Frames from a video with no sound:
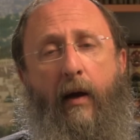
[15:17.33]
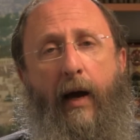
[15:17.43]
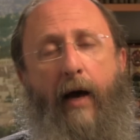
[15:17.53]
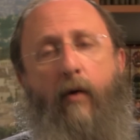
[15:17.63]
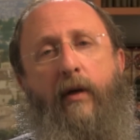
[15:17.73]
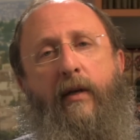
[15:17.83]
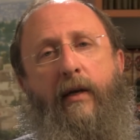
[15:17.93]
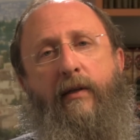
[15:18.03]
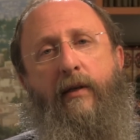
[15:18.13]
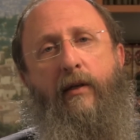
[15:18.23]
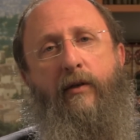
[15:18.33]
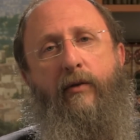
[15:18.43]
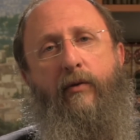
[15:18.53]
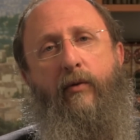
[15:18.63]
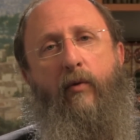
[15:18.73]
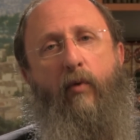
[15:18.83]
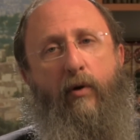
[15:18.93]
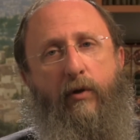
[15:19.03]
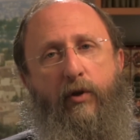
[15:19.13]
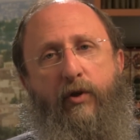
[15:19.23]
How connected do the
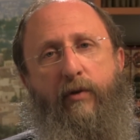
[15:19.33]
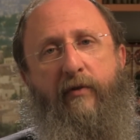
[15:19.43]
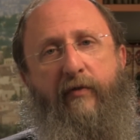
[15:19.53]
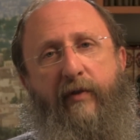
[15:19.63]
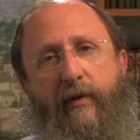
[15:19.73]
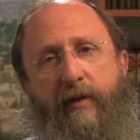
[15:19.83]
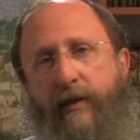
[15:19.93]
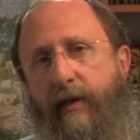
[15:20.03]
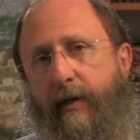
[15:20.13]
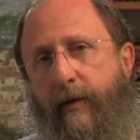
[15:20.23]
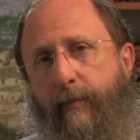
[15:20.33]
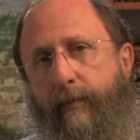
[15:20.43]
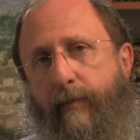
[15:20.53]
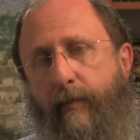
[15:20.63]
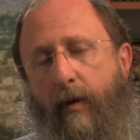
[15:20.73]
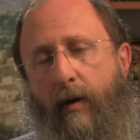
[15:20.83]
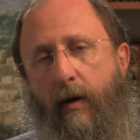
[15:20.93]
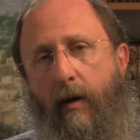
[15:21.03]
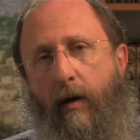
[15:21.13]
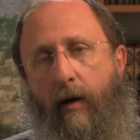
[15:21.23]
world's Jews feel today?
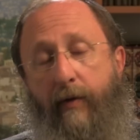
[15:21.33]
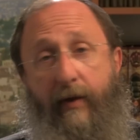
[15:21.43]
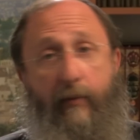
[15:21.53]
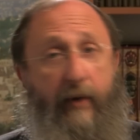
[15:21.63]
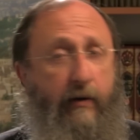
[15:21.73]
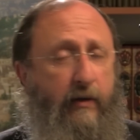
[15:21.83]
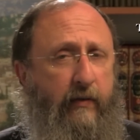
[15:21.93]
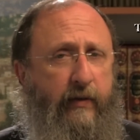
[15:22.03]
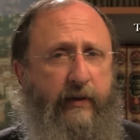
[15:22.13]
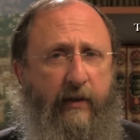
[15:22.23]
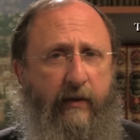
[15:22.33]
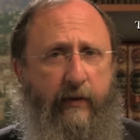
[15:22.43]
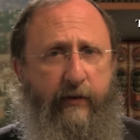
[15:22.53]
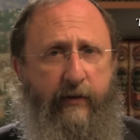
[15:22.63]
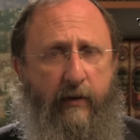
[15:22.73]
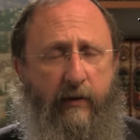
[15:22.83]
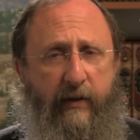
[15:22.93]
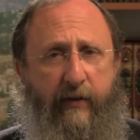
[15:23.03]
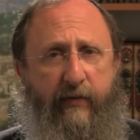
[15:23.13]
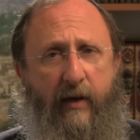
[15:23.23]
Are they embarrassed of the state of Israel?
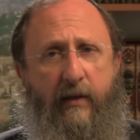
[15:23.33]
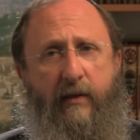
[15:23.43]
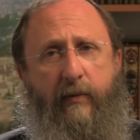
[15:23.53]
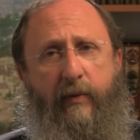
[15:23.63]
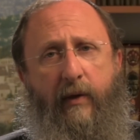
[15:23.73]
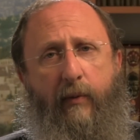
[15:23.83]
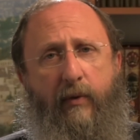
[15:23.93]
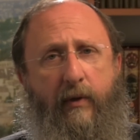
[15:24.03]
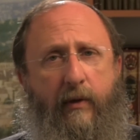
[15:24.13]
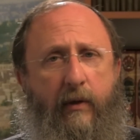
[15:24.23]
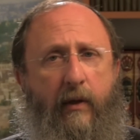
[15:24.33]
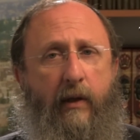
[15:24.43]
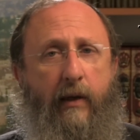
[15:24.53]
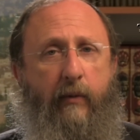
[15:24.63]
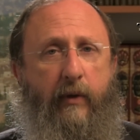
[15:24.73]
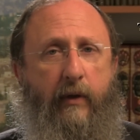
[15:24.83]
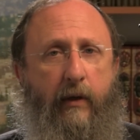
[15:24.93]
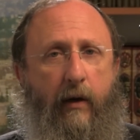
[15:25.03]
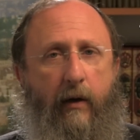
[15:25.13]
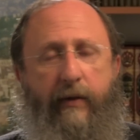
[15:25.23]
Do they find it to be a political
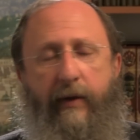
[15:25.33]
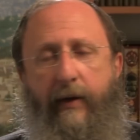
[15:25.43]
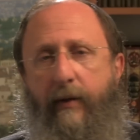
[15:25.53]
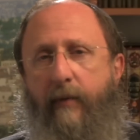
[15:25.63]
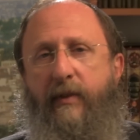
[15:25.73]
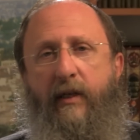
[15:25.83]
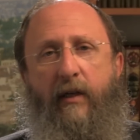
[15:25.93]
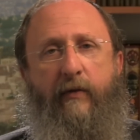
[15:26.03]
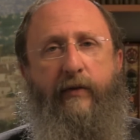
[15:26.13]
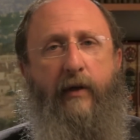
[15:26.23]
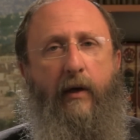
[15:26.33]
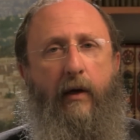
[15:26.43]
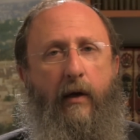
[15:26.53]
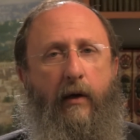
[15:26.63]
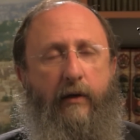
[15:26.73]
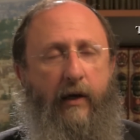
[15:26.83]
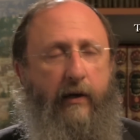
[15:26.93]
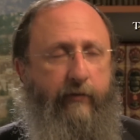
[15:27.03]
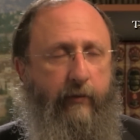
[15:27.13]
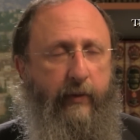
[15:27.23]
liability? Are they themselves,
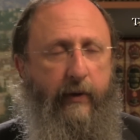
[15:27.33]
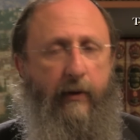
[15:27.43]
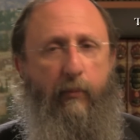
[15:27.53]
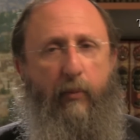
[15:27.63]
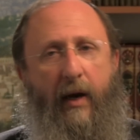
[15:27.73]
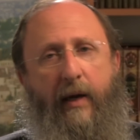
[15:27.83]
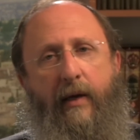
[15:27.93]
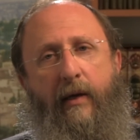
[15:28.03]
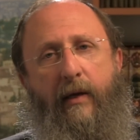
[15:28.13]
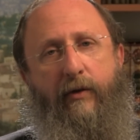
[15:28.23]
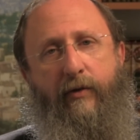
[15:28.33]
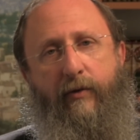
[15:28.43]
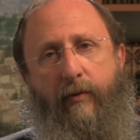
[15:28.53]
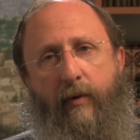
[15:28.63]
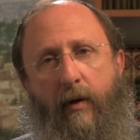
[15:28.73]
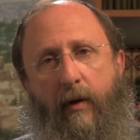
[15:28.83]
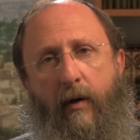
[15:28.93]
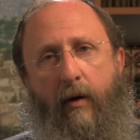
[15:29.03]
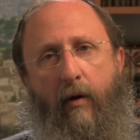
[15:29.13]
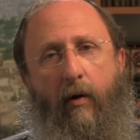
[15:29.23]
God forbid, buying into
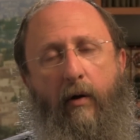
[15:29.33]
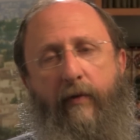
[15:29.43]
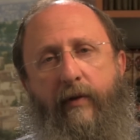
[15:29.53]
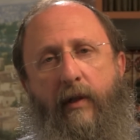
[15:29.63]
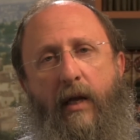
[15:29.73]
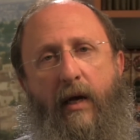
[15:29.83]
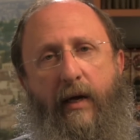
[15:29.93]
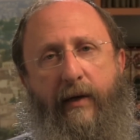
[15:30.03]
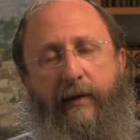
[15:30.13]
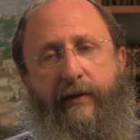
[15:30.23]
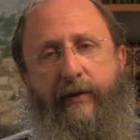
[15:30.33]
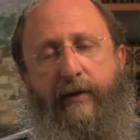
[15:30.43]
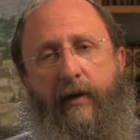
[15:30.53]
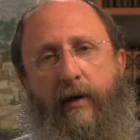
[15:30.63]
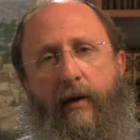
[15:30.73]
all of the lines